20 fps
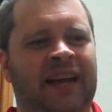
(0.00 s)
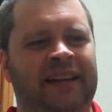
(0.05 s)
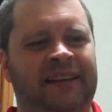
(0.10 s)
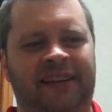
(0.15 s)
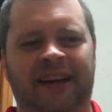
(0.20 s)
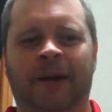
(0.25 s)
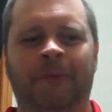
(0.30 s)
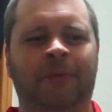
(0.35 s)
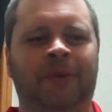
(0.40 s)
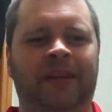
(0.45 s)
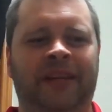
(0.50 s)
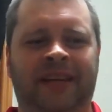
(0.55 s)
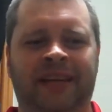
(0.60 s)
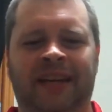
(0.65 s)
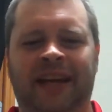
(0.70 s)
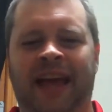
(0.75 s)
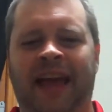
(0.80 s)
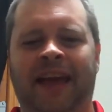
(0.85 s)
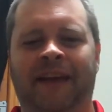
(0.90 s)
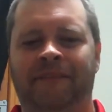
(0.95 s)
you're not really going
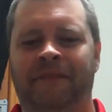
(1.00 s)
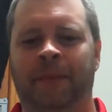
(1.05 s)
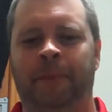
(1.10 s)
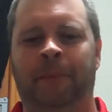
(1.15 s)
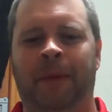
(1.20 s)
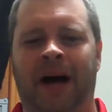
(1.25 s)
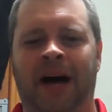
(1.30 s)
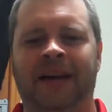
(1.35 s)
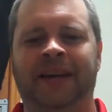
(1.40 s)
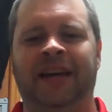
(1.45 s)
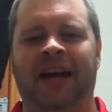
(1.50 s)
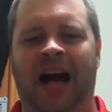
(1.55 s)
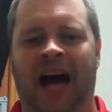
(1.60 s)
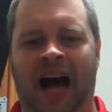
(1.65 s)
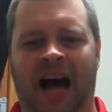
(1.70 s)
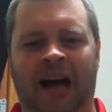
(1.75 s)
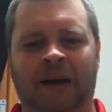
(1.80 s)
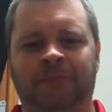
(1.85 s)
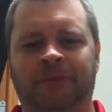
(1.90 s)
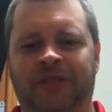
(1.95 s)
to have the modding
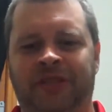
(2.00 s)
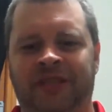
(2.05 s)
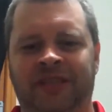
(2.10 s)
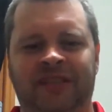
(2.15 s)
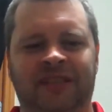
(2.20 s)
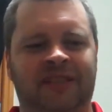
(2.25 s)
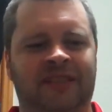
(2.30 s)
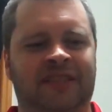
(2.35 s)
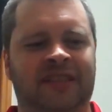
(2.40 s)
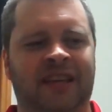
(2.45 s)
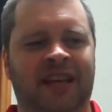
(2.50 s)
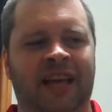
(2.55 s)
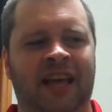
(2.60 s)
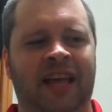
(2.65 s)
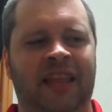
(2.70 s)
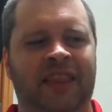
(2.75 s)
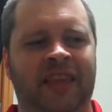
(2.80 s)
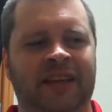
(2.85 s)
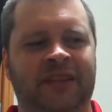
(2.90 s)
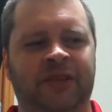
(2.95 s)
options
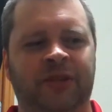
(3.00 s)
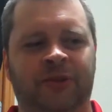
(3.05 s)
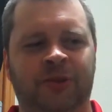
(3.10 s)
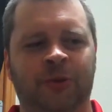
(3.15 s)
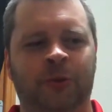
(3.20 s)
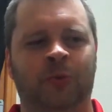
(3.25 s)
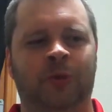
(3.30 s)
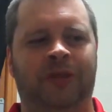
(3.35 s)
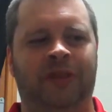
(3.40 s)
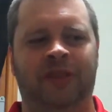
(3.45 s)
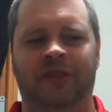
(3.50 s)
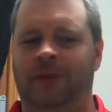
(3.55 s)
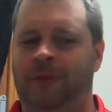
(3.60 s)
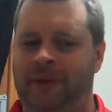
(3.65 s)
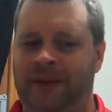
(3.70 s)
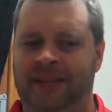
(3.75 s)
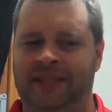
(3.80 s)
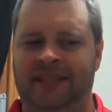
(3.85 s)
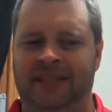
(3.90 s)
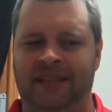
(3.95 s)
that you do with the
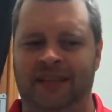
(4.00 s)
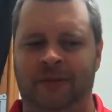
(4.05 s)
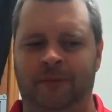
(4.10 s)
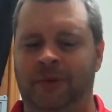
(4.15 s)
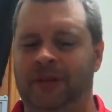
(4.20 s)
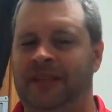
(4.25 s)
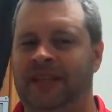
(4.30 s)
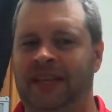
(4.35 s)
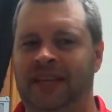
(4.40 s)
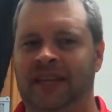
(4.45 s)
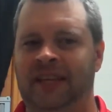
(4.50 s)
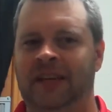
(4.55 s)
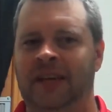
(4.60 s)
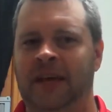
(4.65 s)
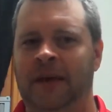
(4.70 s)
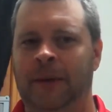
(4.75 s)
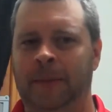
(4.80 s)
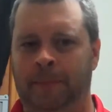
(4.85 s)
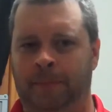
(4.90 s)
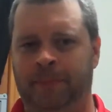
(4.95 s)
three with the
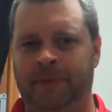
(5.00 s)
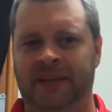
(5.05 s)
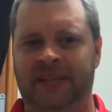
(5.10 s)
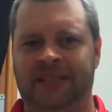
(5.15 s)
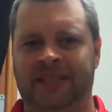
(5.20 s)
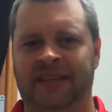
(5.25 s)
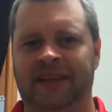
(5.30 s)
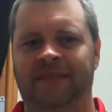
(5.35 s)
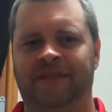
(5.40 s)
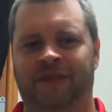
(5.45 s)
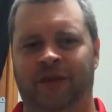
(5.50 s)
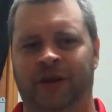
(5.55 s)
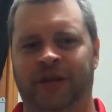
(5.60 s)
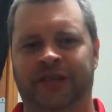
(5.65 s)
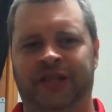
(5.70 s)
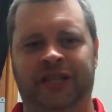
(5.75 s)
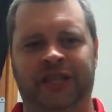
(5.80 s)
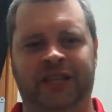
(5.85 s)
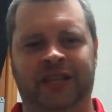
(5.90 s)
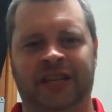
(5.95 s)
PC
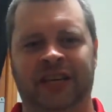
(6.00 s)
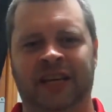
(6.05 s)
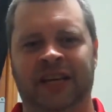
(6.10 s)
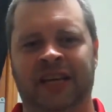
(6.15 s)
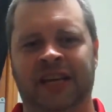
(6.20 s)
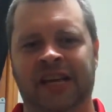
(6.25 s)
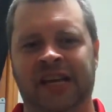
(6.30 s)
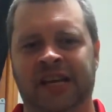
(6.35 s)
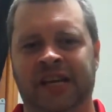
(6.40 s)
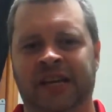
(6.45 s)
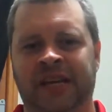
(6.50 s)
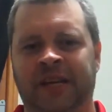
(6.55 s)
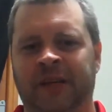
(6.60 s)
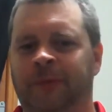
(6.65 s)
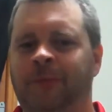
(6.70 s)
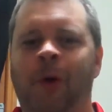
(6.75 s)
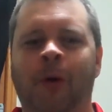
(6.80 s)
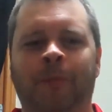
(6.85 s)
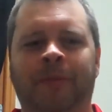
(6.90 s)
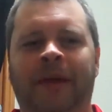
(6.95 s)
version.
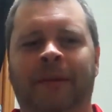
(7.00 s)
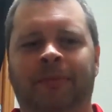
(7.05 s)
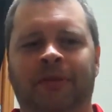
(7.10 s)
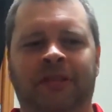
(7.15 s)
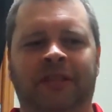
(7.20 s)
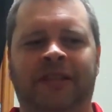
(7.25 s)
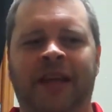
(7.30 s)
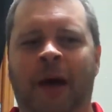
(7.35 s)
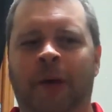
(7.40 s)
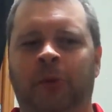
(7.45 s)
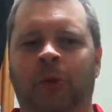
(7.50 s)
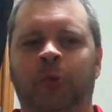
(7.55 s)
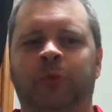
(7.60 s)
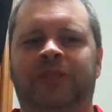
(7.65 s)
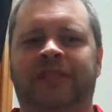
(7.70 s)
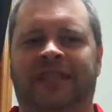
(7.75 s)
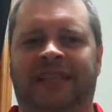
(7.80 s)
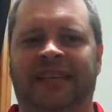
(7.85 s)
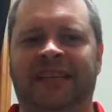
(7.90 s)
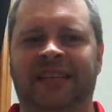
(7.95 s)
You won't be able to download
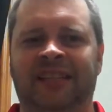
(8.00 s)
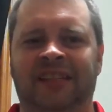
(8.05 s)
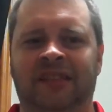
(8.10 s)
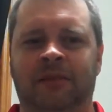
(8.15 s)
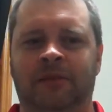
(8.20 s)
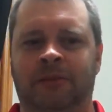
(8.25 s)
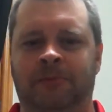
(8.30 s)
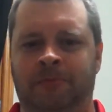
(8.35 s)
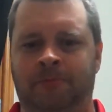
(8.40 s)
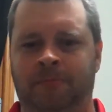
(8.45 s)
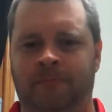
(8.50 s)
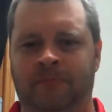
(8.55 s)
skins